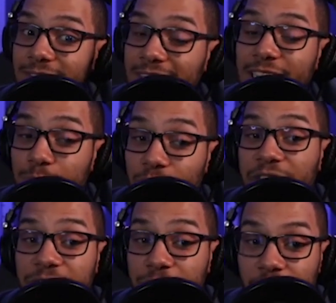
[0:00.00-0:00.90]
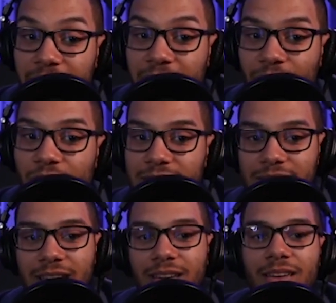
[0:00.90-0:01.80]
That's pretty freaking crazy.
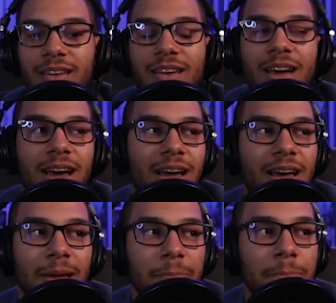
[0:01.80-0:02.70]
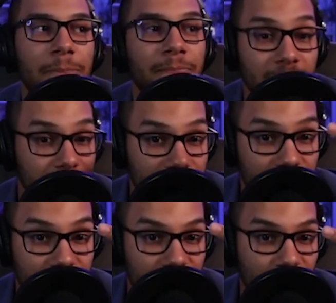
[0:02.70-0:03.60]

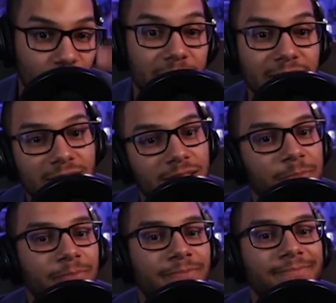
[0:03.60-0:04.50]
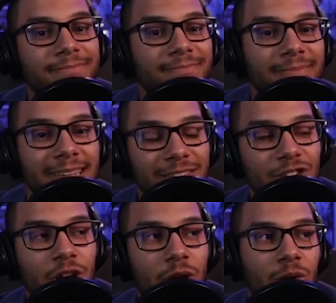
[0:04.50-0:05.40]
2 weeks.
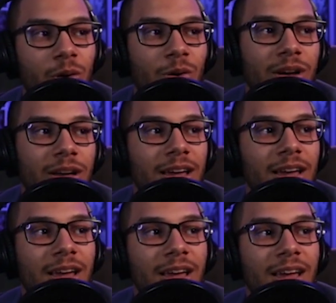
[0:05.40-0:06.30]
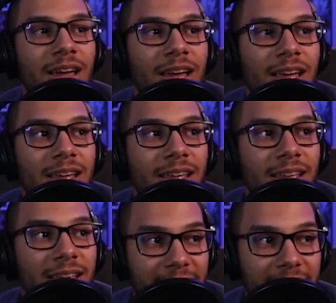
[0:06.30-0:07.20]
So,
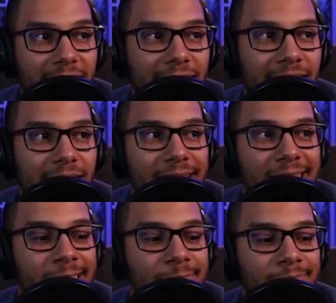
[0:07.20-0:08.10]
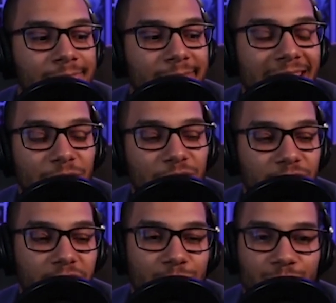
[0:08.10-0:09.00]
yeah. That new
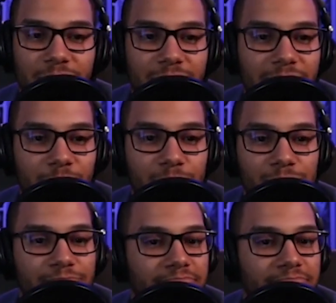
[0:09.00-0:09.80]
trailer was really dope.